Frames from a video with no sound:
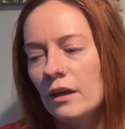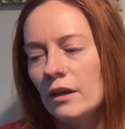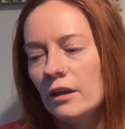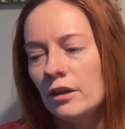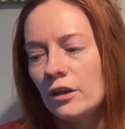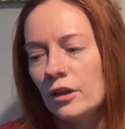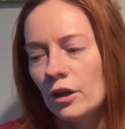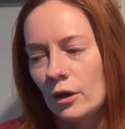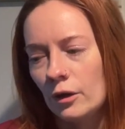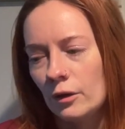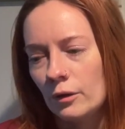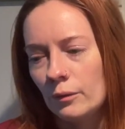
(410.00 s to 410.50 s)

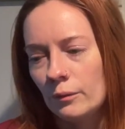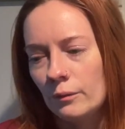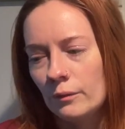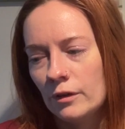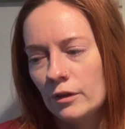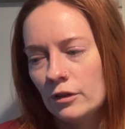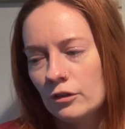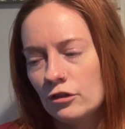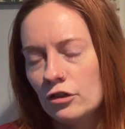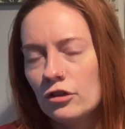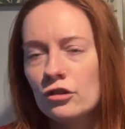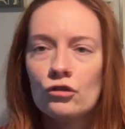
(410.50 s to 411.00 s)
you know,
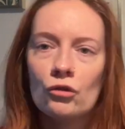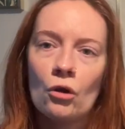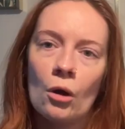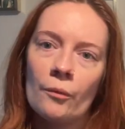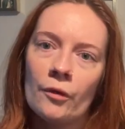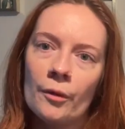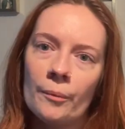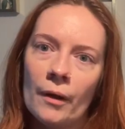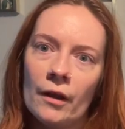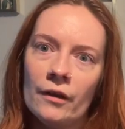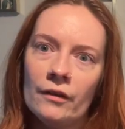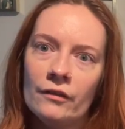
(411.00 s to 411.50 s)
just drop
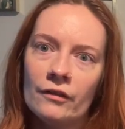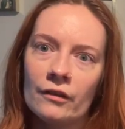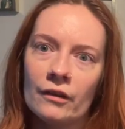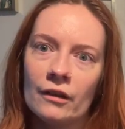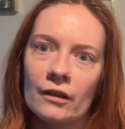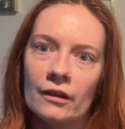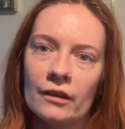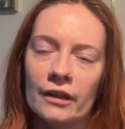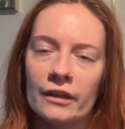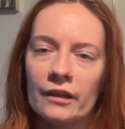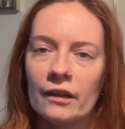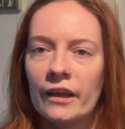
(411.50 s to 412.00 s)
the
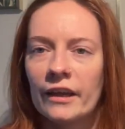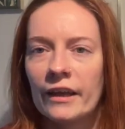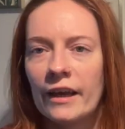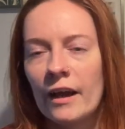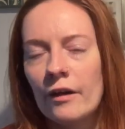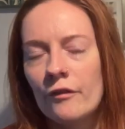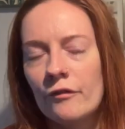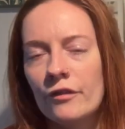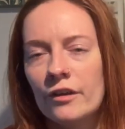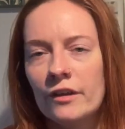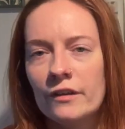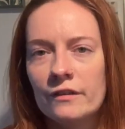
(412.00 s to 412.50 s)
bundle and like
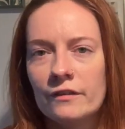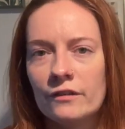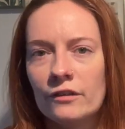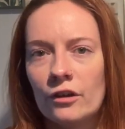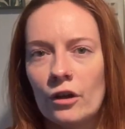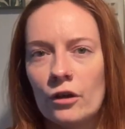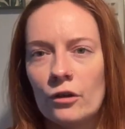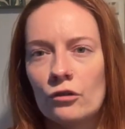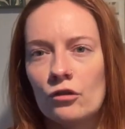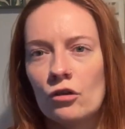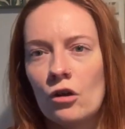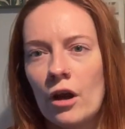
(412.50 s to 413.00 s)
have this, you
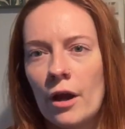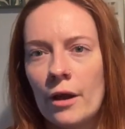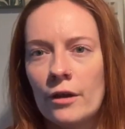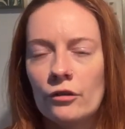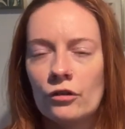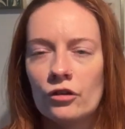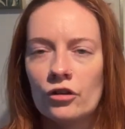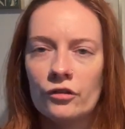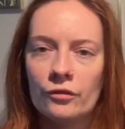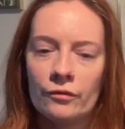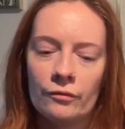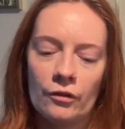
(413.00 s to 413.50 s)
know, try and
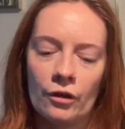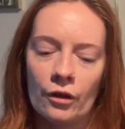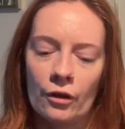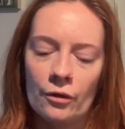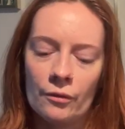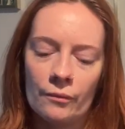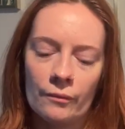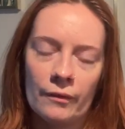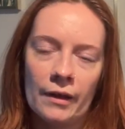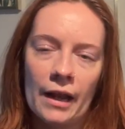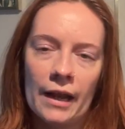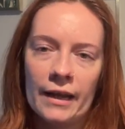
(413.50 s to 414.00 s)
just, you know,
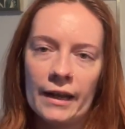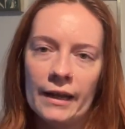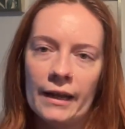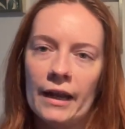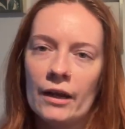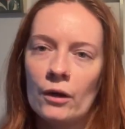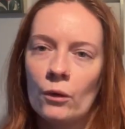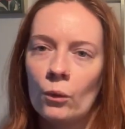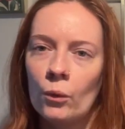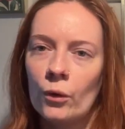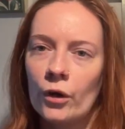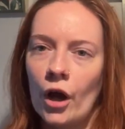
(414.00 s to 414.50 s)
let it let
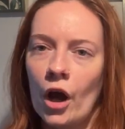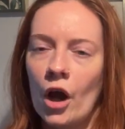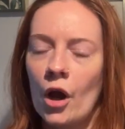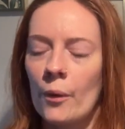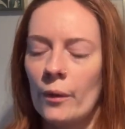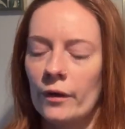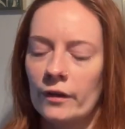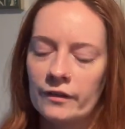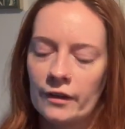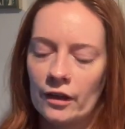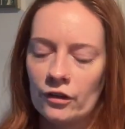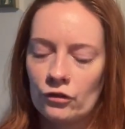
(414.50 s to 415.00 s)
it all go,
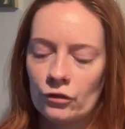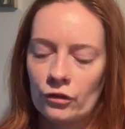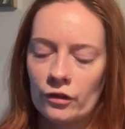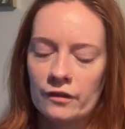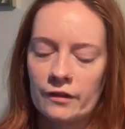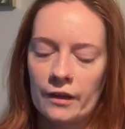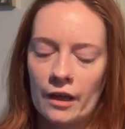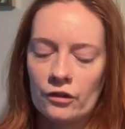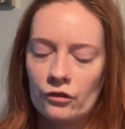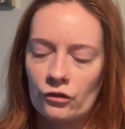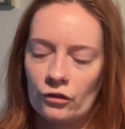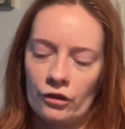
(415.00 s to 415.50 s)
et cetera, et
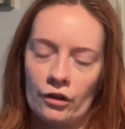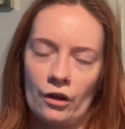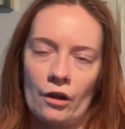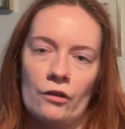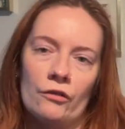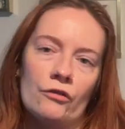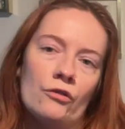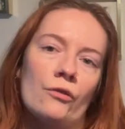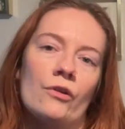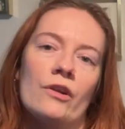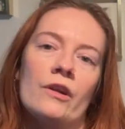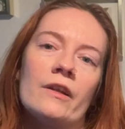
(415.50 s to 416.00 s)
cetera, you know,
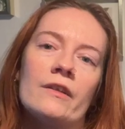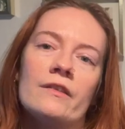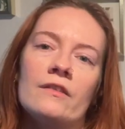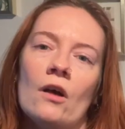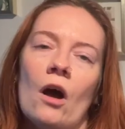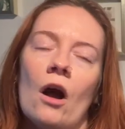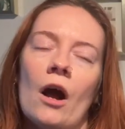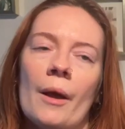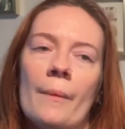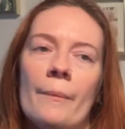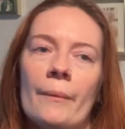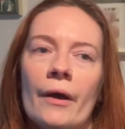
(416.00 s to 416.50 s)
during this
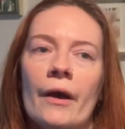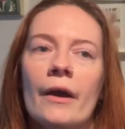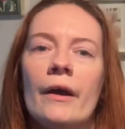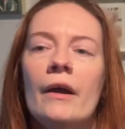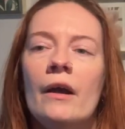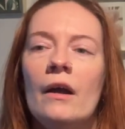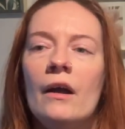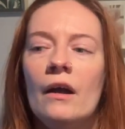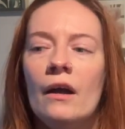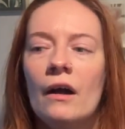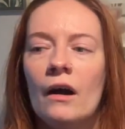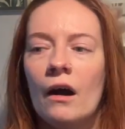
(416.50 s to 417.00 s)
time. But
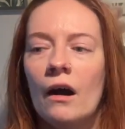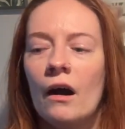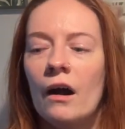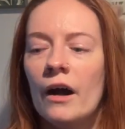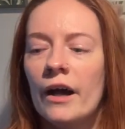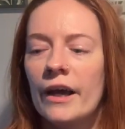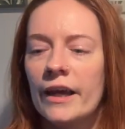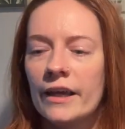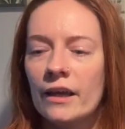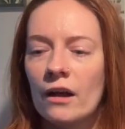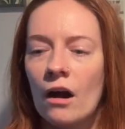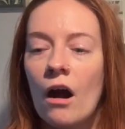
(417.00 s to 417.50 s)

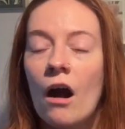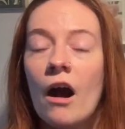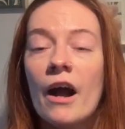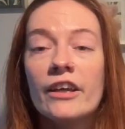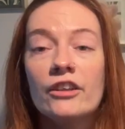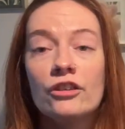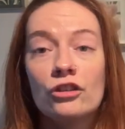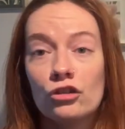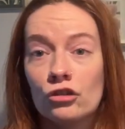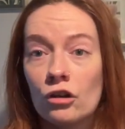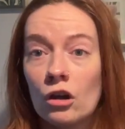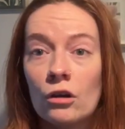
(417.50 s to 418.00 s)
I I
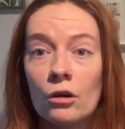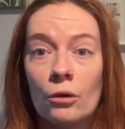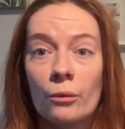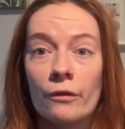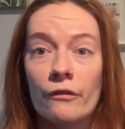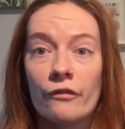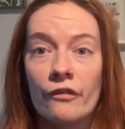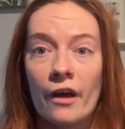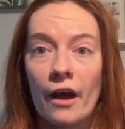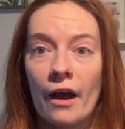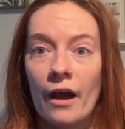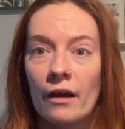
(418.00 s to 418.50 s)
struggle
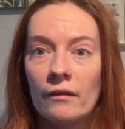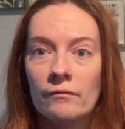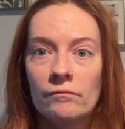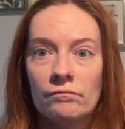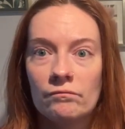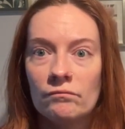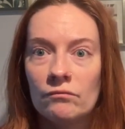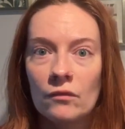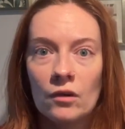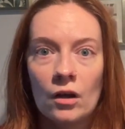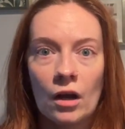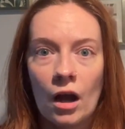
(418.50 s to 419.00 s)
with that.
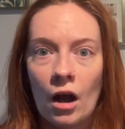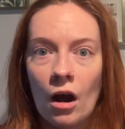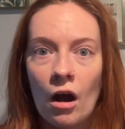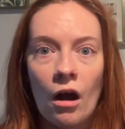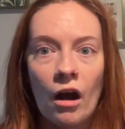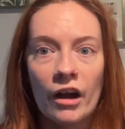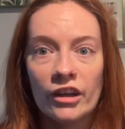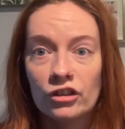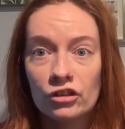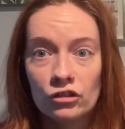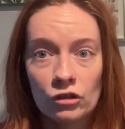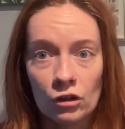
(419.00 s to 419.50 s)

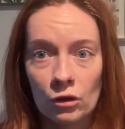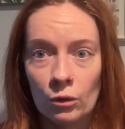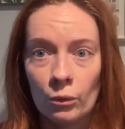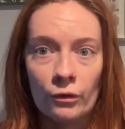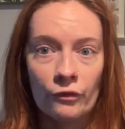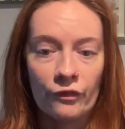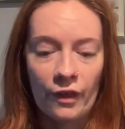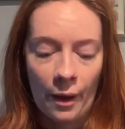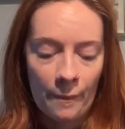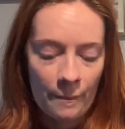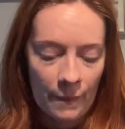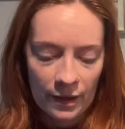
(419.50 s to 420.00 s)
I struggle
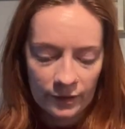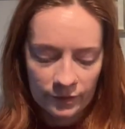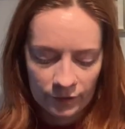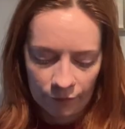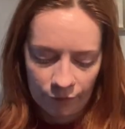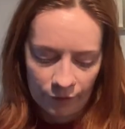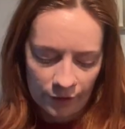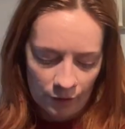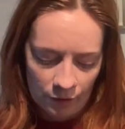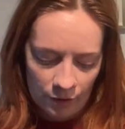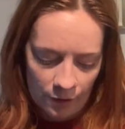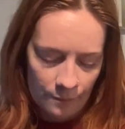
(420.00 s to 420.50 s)
with that
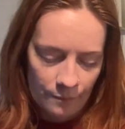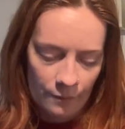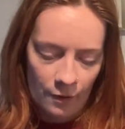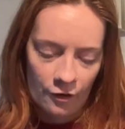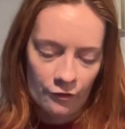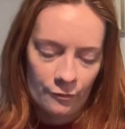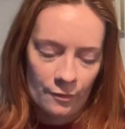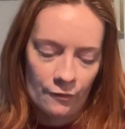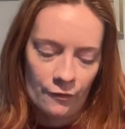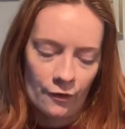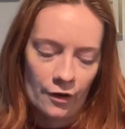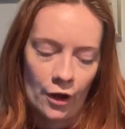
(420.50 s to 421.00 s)
massively. I'm,
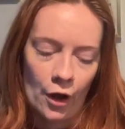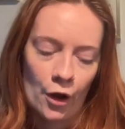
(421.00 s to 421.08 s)
I've been very